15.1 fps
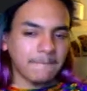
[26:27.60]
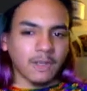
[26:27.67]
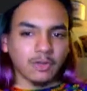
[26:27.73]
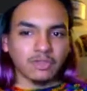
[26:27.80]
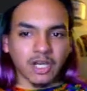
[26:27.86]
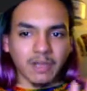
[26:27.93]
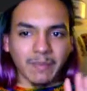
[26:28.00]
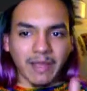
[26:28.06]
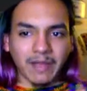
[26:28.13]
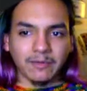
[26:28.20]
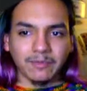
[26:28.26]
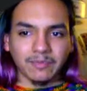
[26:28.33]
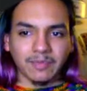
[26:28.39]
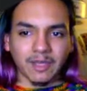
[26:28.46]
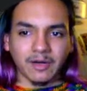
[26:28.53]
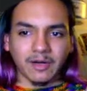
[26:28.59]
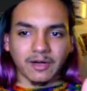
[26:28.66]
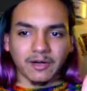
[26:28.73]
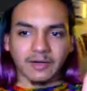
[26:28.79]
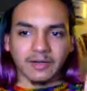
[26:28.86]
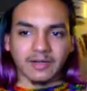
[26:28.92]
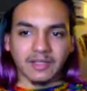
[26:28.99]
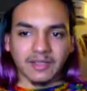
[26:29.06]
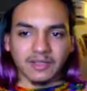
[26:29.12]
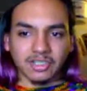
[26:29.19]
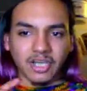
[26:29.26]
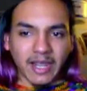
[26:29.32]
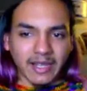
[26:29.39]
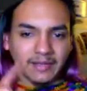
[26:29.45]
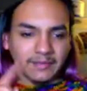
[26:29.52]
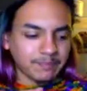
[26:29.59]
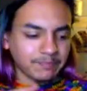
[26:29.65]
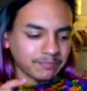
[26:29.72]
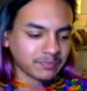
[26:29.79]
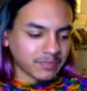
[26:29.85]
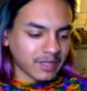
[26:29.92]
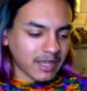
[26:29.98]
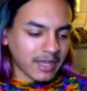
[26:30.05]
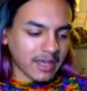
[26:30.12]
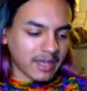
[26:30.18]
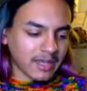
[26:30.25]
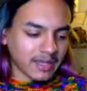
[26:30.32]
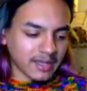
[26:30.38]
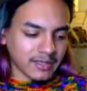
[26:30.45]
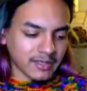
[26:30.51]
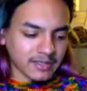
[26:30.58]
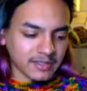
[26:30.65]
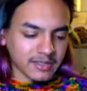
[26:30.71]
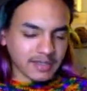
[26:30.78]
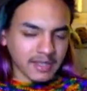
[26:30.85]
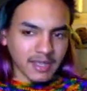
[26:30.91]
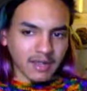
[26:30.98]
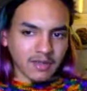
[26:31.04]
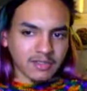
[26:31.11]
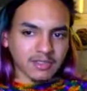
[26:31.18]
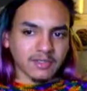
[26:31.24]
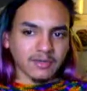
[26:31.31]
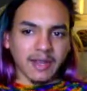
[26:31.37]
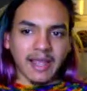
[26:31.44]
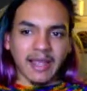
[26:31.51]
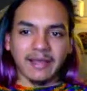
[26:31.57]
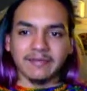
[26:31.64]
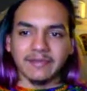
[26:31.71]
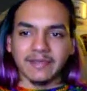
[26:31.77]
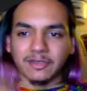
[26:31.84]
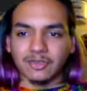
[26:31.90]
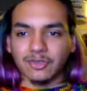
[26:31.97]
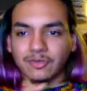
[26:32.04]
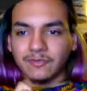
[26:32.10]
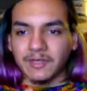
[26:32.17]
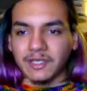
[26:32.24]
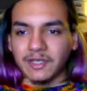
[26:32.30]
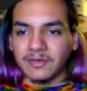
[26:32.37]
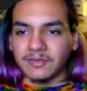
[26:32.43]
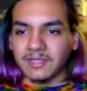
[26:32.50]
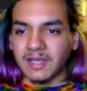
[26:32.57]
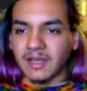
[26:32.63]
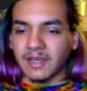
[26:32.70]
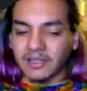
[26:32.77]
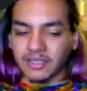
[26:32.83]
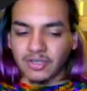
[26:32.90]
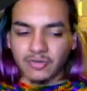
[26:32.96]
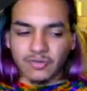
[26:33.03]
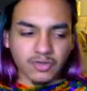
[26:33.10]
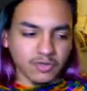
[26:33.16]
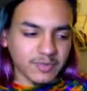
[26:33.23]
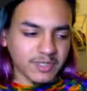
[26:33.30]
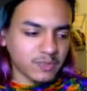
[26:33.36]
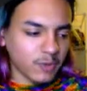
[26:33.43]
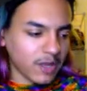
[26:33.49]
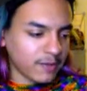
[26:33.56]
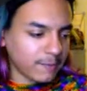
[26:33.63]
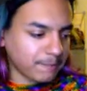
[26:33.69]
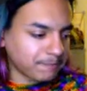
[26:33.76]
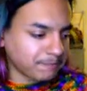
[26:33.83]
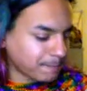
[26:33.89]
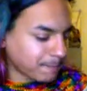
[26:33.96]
Go check them out. They're in the chat. And they also have and do videos on YouTube as well.